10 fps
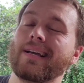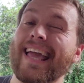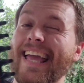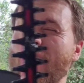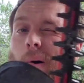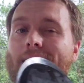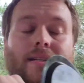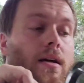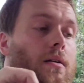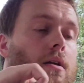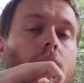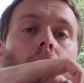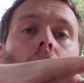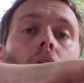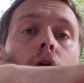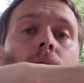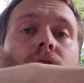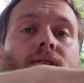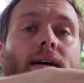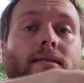can't quite tell.
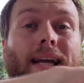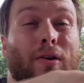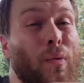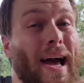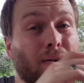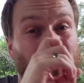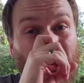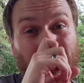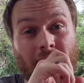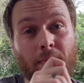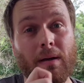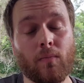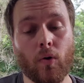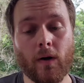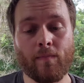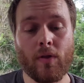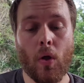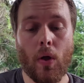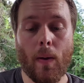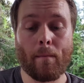Almost sounds like it rattles a little bit more,
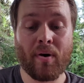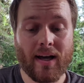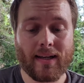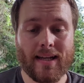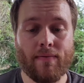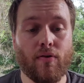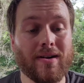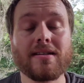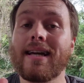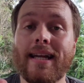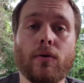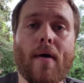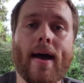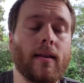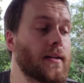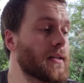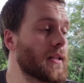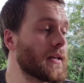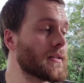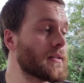but if there's any rattling to
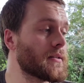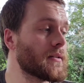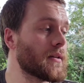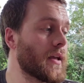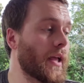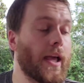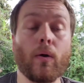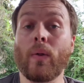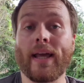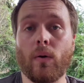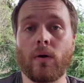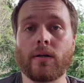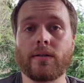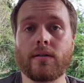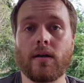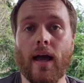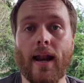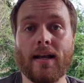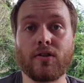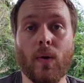this, it'll only get worse,
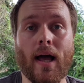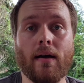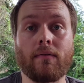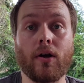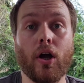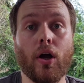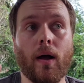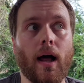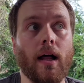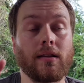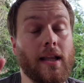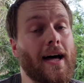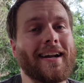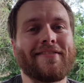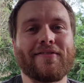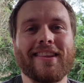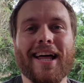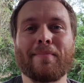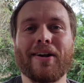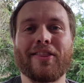and I still have a lot
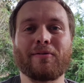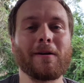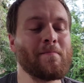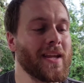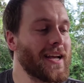to put it through.